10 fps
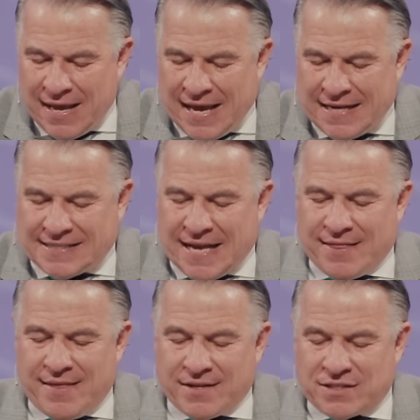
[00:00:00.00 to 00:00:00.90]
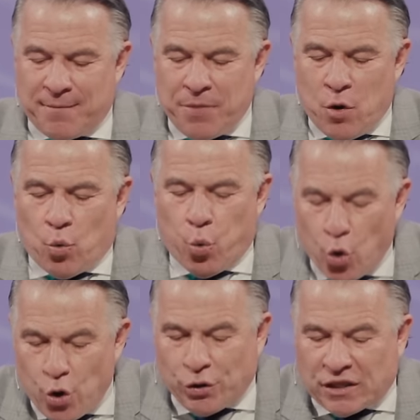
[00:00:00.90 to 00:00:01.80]
He said this
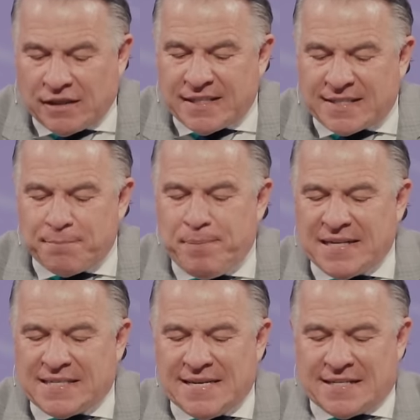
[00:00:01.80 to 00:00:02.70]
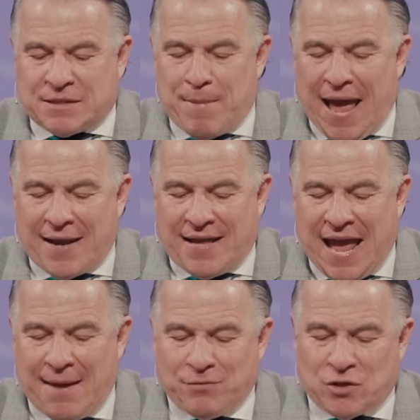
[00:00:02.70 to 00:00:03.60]
ruthless businessman
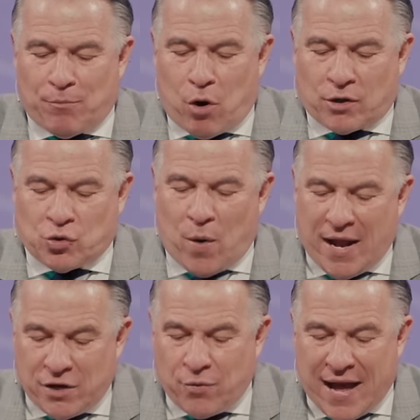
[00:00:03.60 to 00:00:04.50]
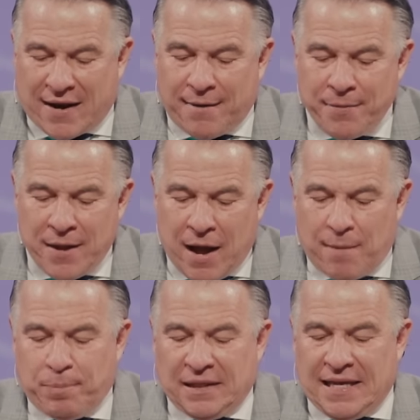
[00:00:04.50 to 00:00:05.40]
came to Mark Twain who had a,
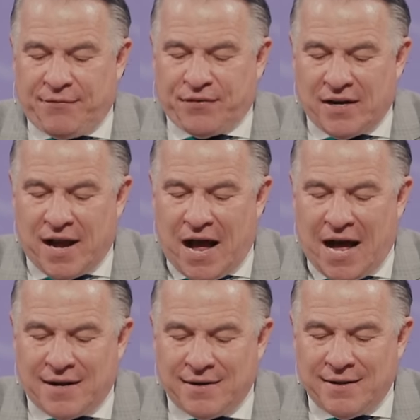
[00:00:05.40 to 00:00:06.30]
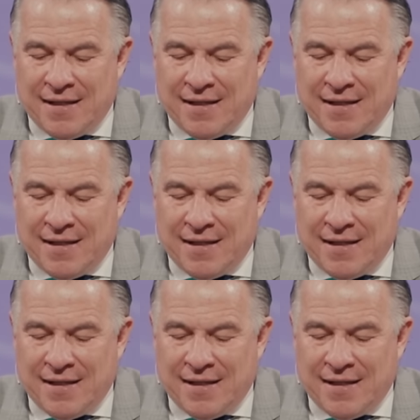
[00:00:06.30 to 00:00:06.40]
a belief in God.